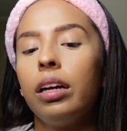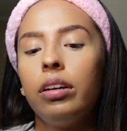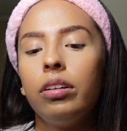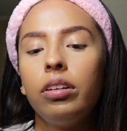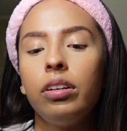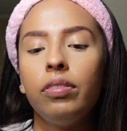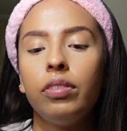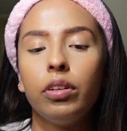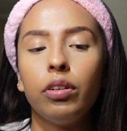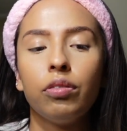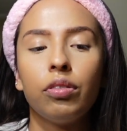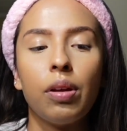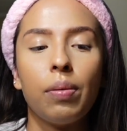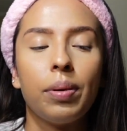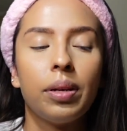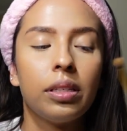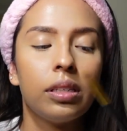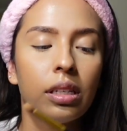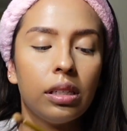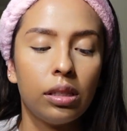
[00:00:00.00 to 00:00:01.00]
don't even know if that
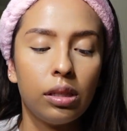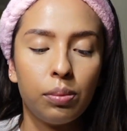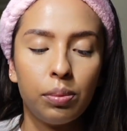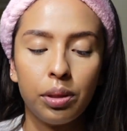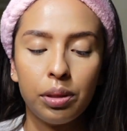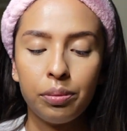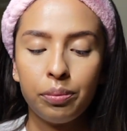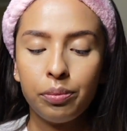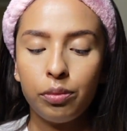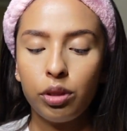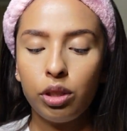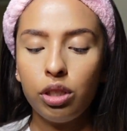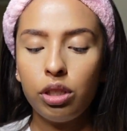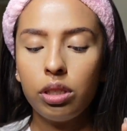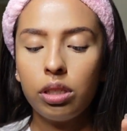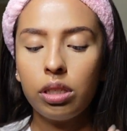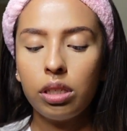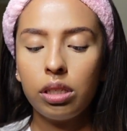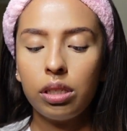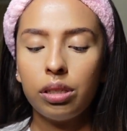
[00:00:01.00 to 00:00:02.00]
makes sense, but we're just
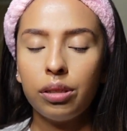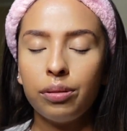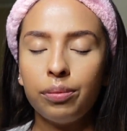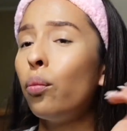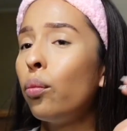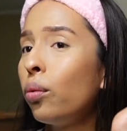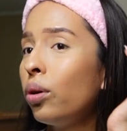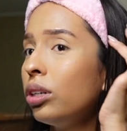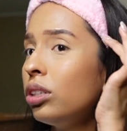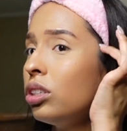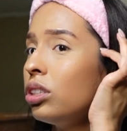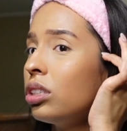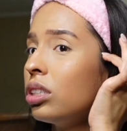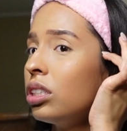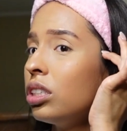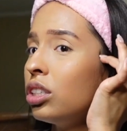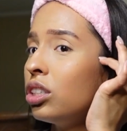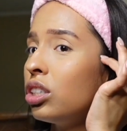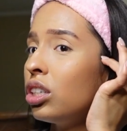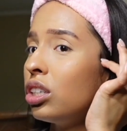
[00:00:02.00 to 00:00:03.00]
gonna
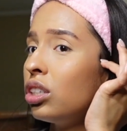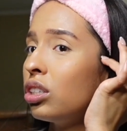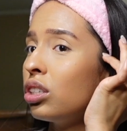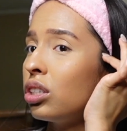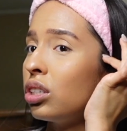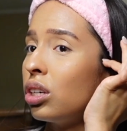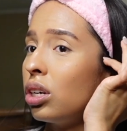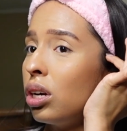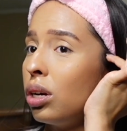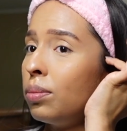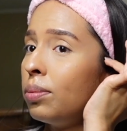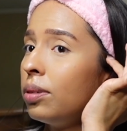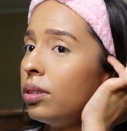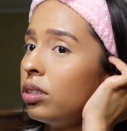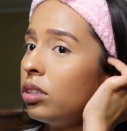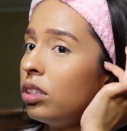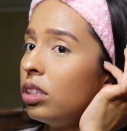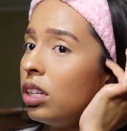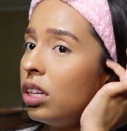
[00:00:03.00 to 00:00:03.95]
change the topic on